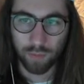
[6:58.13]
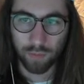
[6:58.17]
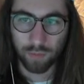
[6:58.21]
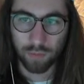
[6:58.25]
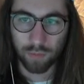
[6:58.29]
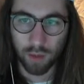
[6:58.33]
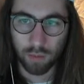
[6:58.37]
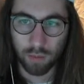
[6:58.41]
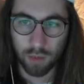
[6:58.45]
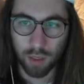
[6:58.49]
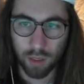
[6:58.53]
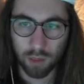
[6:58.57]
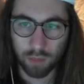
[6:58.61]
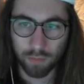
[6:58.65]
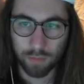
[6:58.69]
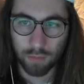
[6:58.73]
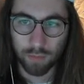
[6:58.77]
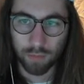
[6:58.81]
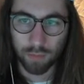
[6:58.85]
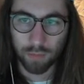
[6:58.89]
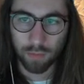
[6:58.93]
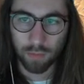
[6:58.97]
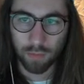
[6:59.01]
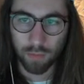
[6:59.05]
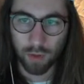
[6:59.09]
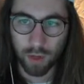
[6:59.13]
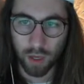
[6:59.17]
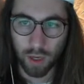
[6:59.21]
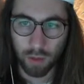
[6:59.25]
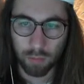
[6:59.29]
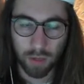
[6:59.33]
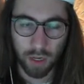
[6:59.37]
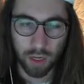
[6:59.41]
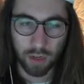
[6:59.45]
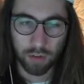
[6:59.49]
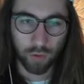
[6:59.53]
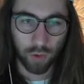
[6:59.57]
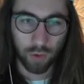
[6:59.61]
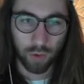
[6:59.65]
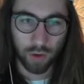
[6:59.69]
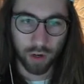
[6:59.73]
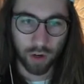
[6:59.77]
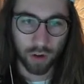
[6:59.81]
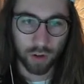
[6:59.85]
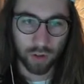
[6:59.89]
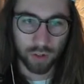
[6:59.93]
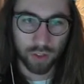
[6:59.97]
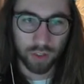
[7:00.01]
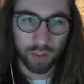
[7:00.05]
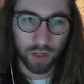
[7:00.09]
maybe you get paid
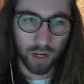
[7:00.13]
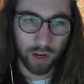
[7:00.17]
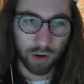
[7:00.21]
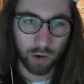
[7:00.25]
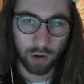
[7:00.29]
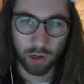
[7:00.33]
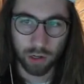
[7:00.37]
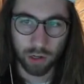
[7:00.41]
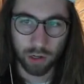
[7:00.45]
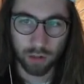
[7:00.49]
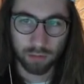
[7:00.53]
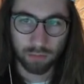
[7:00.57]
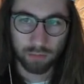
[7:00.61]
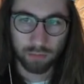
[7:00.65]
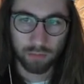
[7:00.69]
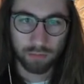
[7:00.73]
$40 an hour and